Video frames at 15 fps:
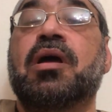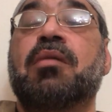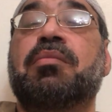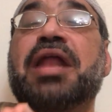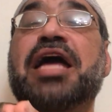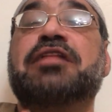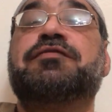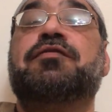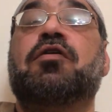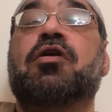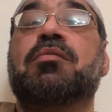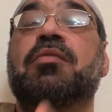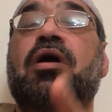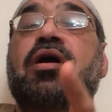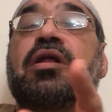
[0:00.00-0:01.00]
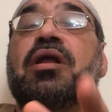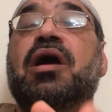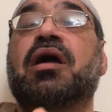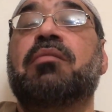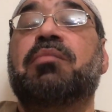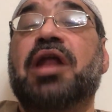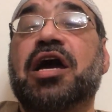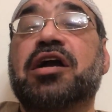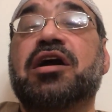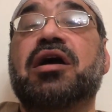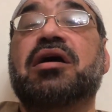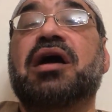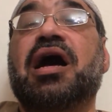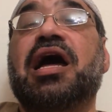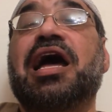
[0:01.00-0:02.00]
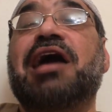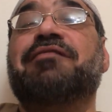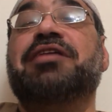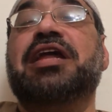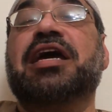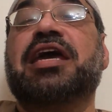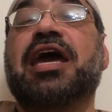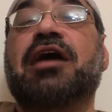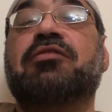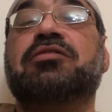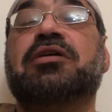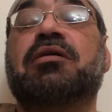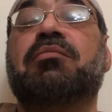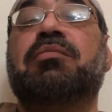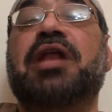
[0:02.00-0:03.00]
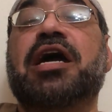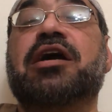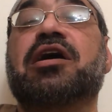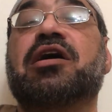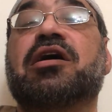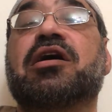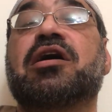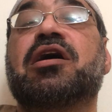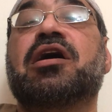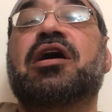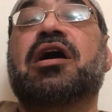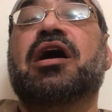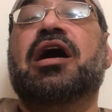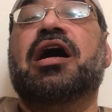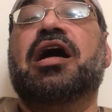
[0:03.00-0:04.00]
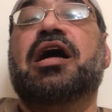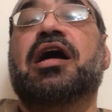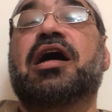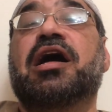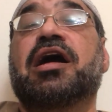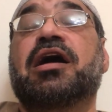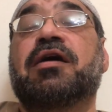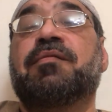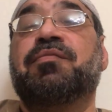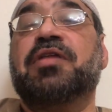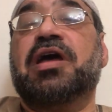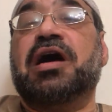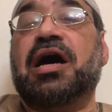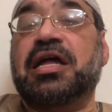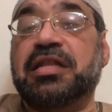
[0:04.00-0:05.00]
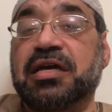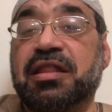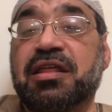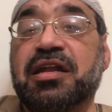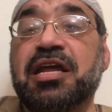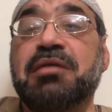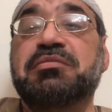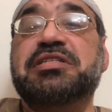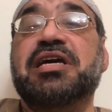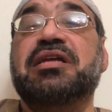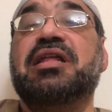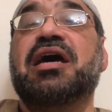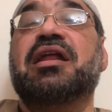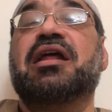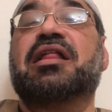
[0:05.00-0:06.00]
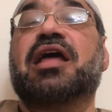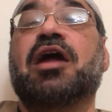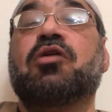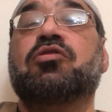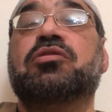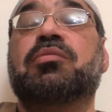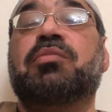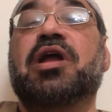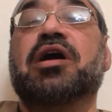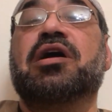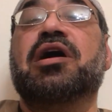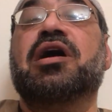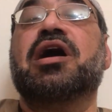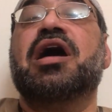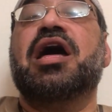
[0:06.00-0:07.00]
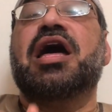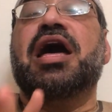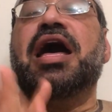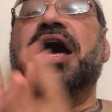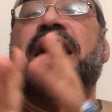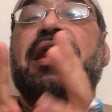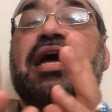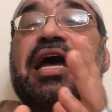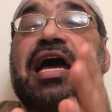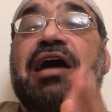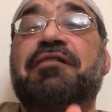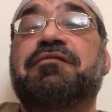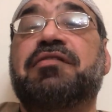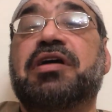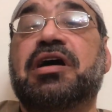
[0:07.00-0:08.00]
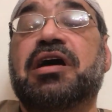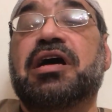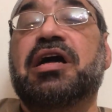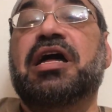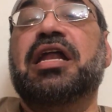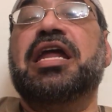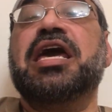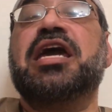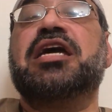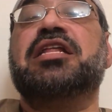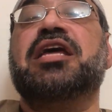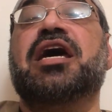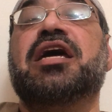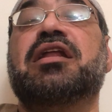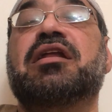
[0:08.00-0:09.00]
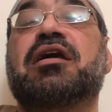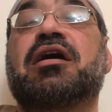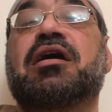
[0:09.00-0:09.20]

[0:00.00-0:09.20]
platform on Blogger. I have an account on Blogger under the name Zaidan AlKahlout Blogger, and I have a LinkedIn